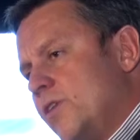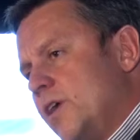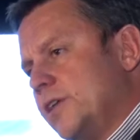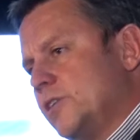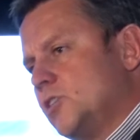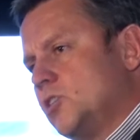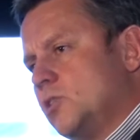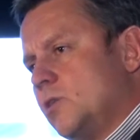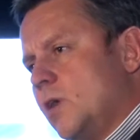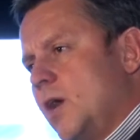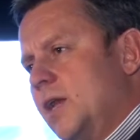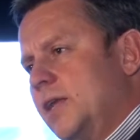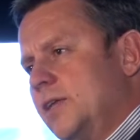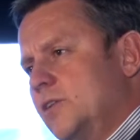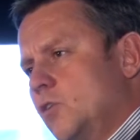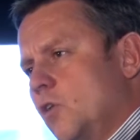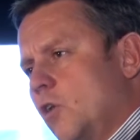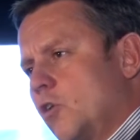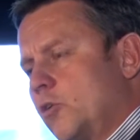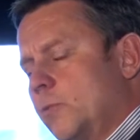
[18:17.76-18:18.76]
that
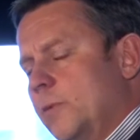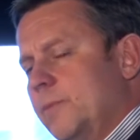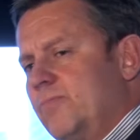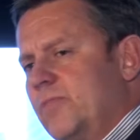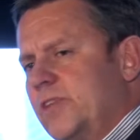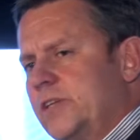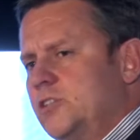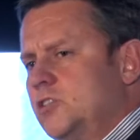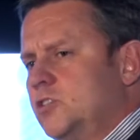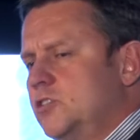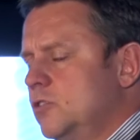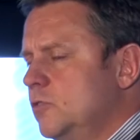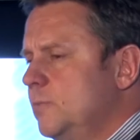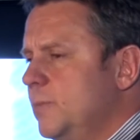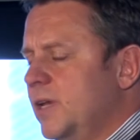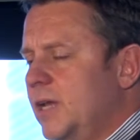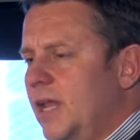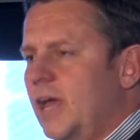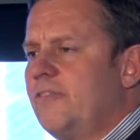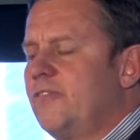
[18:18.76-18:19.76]
Australian document, should
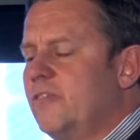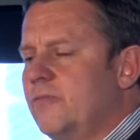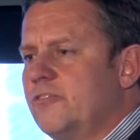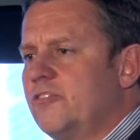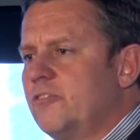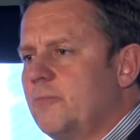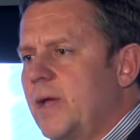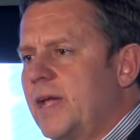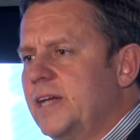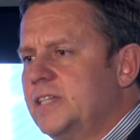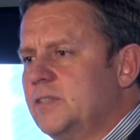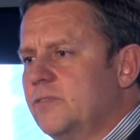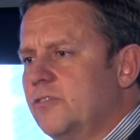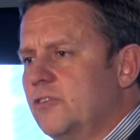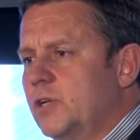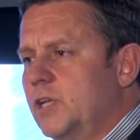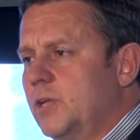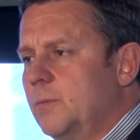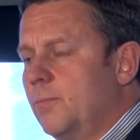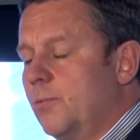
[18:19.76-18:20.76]
be enough information
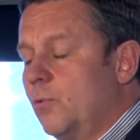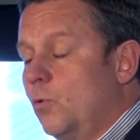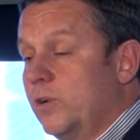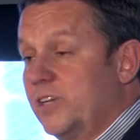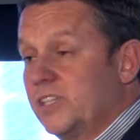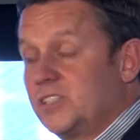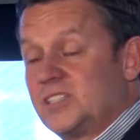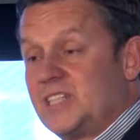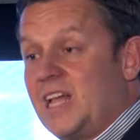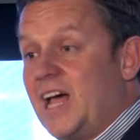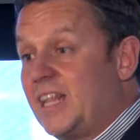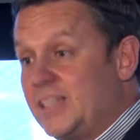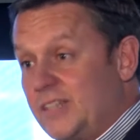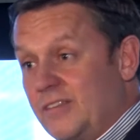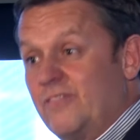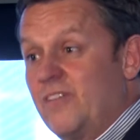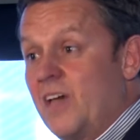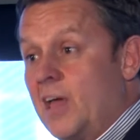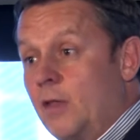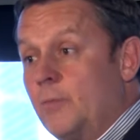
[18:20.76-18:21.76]
for any employer to start
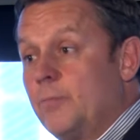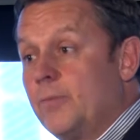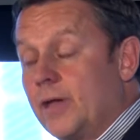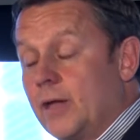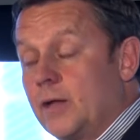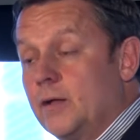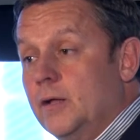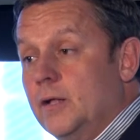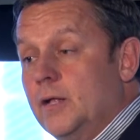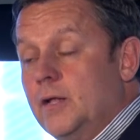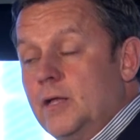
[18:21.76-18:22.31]
developing,